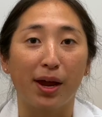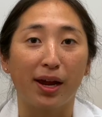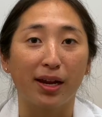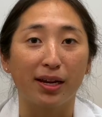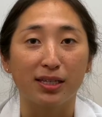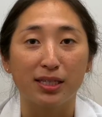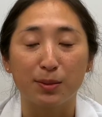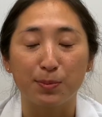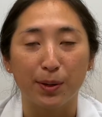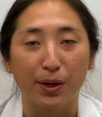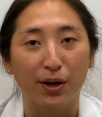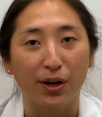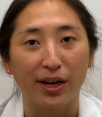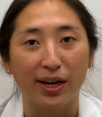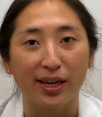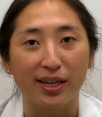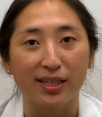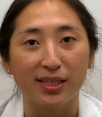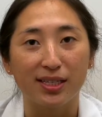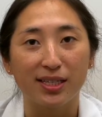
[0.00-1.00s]

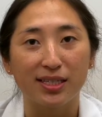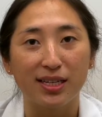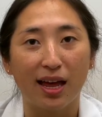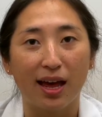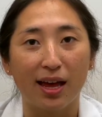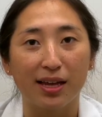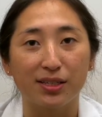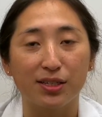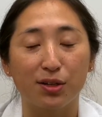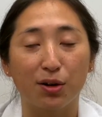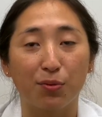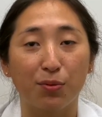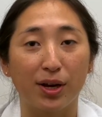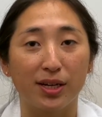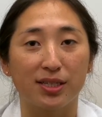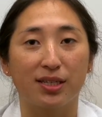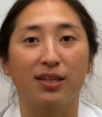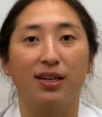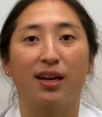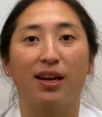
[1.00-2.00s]
experience as a
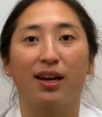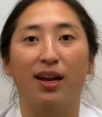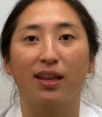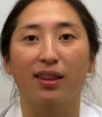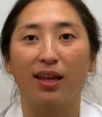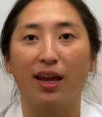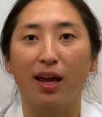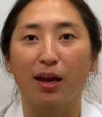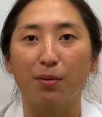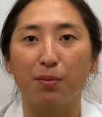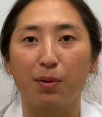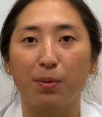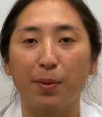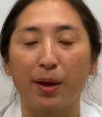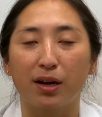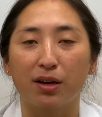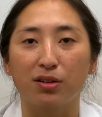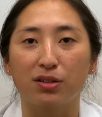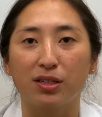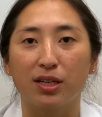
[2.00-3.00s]
resident at the Animal
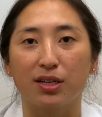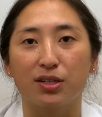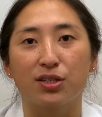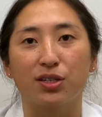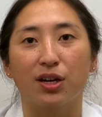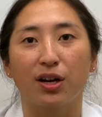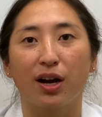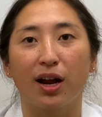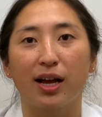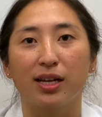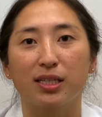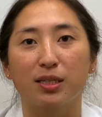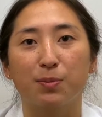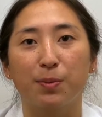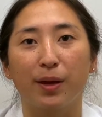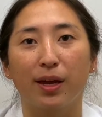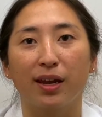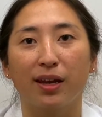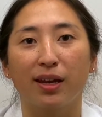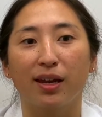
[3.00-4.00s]
Medical Center has
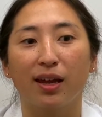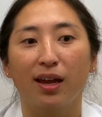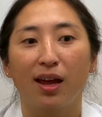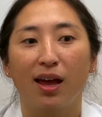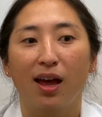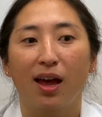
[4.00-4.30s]
been